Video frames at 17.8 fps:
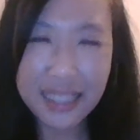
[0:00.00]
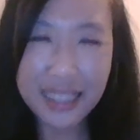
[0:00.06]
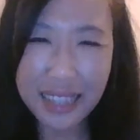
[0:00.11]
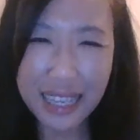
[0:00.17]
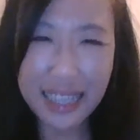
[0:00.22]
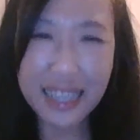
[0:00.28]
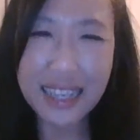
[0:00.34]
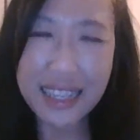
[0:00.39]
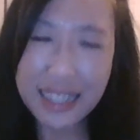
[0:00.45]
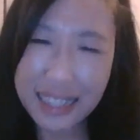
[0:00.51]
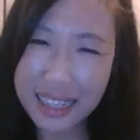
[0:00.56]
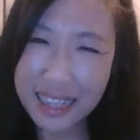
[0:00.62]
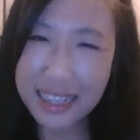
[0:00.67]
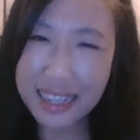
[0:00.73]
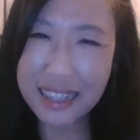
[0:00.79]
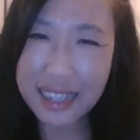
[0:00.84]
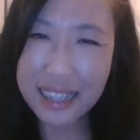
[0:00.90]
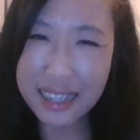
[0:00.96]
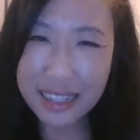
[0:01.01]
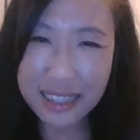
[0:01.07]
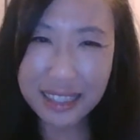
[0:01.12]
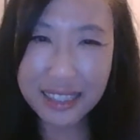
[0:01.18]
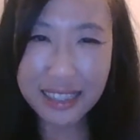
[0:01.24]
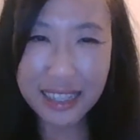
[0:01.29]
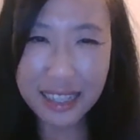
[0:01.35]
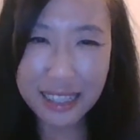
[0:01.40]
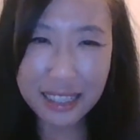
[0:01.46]
like
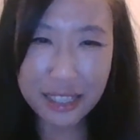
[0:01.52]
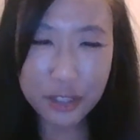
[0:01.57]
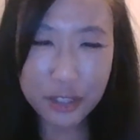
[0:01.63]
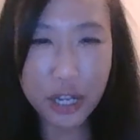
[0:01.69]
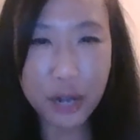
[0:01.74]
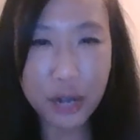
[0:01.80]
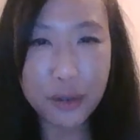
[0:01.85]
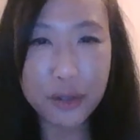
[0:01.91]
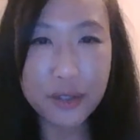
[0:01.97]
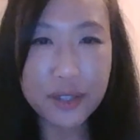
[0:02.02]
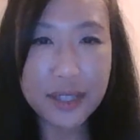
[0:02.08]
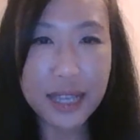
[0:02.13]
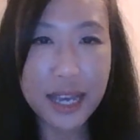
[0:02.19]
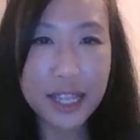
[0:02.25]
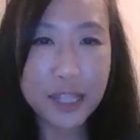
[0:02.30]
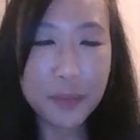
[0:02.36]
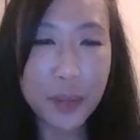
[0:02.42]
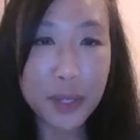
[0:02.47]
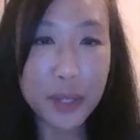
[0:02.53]
in this general sense,